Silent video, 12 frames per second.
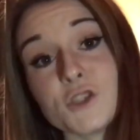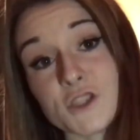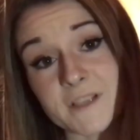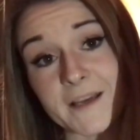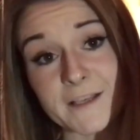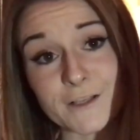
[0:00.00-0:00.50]

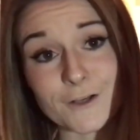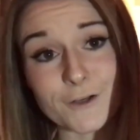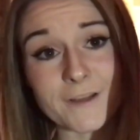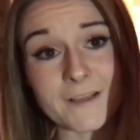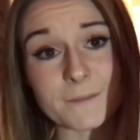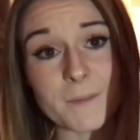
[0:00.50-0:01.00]
Just taking a
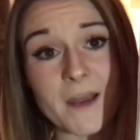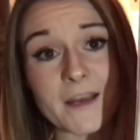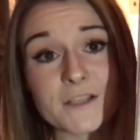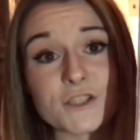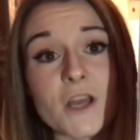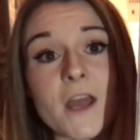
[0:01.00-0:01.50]
look at this
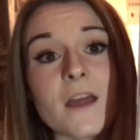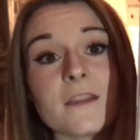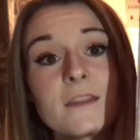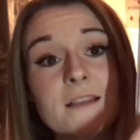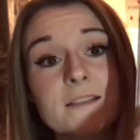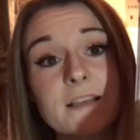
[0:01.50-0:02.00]
page,
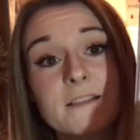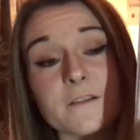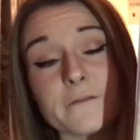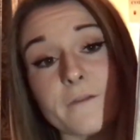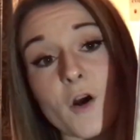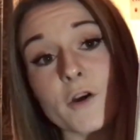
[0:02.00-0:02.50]
this is
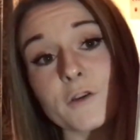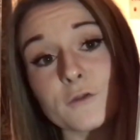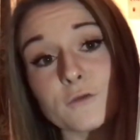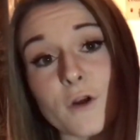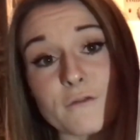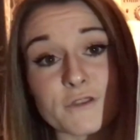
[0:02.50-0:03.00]
the
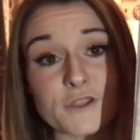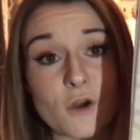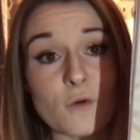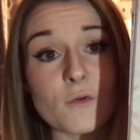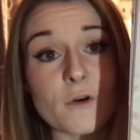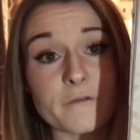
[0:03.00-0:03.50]
final
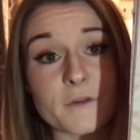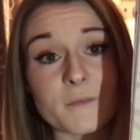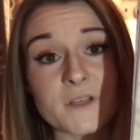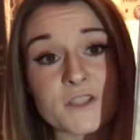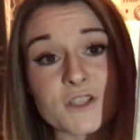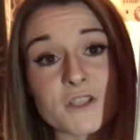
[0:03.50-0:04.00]
result of the
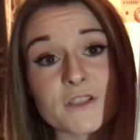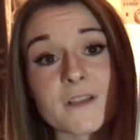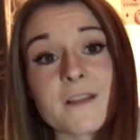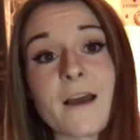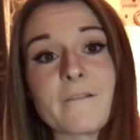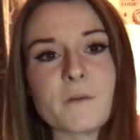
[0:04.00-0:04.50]

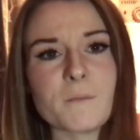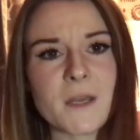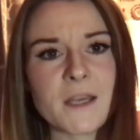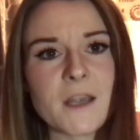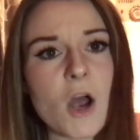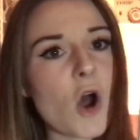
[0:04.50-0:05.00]
miniatures. Now for
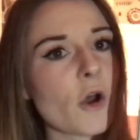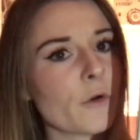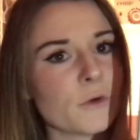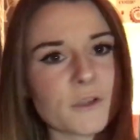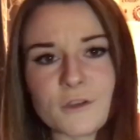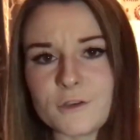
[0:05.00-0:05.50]
me, I
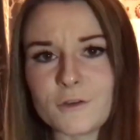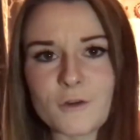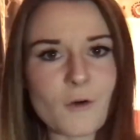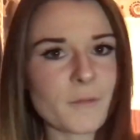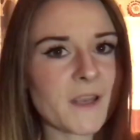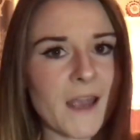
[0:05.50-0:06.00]
would
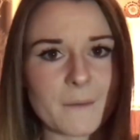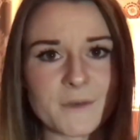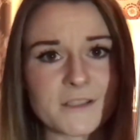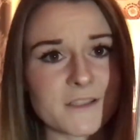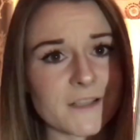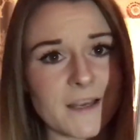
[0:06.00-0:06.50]
not be
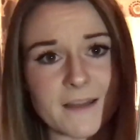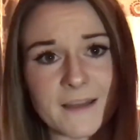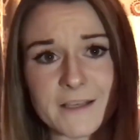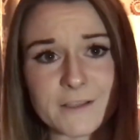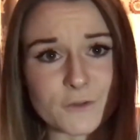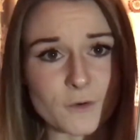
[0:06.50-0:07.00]
happy to take
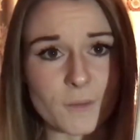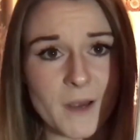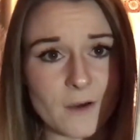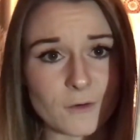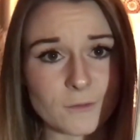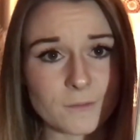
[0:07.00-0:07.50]
these to a
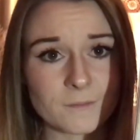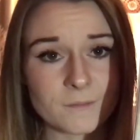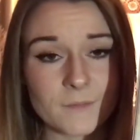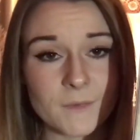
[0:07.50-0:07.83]
battle.